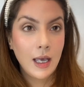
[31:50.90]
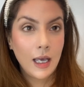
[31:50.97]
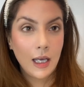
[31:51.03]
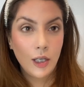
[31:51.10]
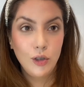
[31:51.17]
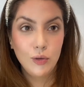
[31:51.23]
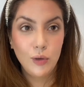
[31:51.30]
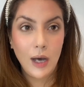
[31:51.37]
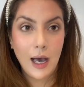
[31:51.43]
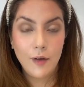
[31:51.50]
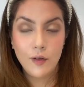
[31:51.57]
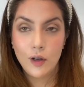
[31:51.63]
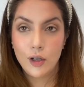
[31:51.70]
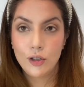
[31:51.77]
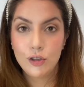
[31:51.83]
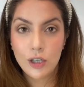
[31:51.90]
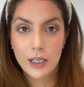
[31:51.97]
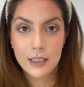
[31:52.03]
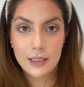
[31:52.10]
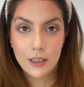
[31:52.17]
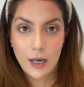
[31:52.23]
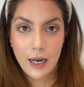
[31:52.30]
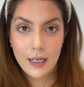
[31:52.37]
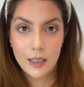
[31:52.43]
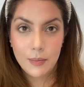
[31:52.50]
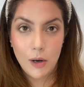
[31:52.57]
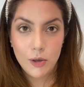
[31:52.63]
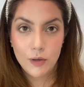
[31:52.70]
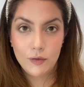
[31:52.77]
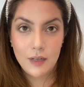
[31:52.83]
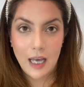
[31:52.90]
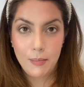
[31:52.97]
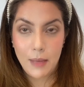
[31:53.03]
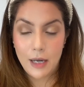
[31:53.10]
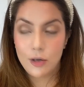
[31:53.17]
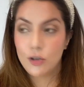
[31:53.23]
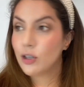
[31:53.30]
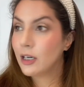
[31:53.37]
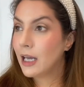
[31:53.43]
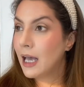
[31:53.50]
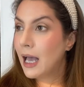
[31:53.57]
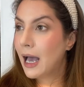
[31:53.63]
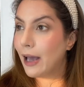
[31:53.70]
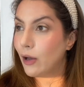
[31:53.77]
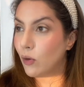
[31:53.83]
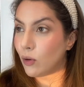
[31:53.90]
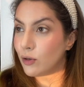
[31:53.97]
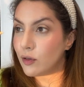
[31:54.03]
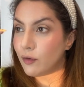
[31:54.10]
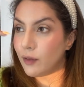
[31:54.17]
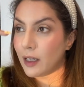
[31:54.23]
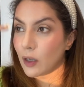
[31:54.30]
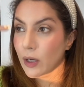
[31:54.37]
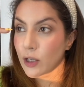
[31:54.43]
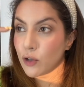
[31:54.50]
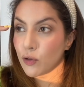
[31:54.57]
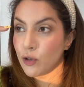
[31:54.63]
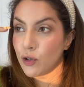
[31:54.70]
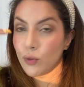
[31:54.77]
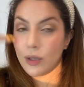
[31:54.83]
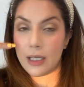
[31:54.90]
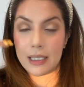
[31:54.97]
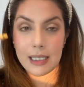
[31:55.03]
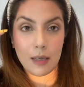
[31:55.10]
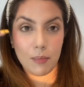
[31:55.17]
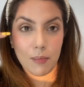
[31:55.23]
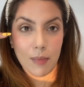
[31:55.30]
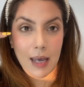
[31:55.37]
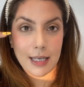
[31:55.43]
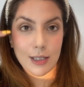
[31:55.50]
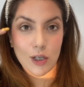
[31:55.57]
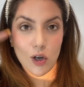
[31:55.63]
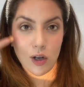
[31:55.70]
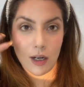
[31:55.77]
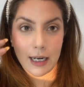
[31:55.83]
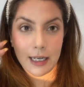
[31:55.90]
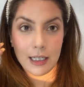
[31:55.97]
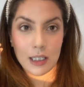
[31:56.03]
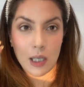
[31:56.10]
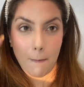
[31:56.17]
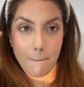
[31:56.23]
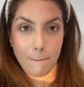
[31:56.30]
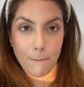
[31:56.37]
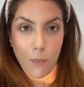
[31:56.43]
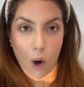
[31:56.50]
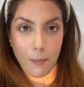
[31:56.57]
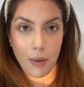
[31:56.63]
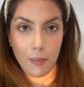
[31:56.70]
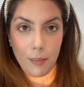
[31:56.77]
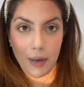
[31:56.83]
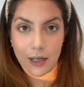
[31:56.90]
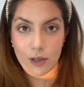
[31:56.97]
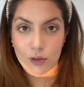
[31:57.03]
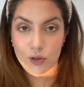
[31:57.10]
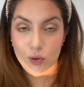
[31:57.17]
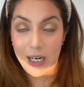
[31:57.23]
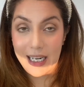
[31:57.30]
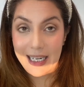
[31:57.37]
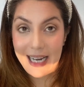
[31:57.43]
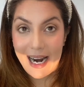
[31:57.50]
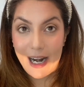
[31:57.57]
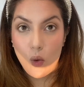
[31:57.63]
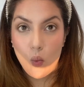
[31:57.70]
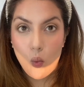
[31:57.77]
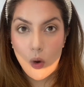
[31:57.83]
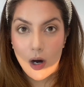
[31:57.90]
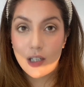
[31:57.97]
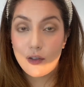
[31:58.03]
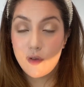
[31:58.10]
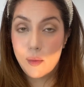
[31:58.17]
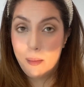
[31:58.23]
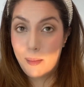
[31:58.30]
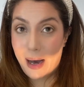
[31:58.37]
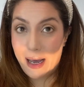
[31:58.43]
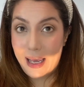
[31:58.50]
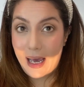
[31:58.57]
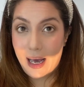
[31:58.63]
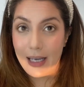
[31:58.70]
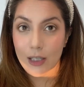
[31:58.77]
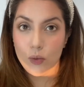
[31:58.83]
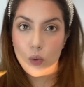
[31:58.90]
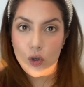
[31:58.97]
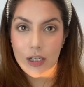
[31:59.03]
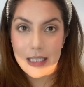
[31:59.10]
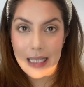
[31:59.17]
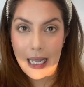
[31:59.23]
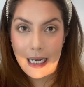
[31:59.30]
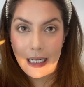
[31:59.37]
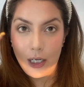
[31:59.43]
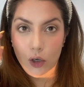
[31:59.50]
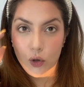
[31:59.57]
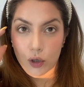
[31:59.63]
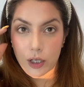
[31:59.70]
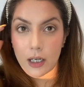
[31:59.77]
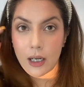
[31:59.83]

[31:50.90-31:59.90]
You have just the right amount of dimension. I also feel when you do this, it makes your lids pop a bit, so it kind of works for my eyes, which are slightly hooded,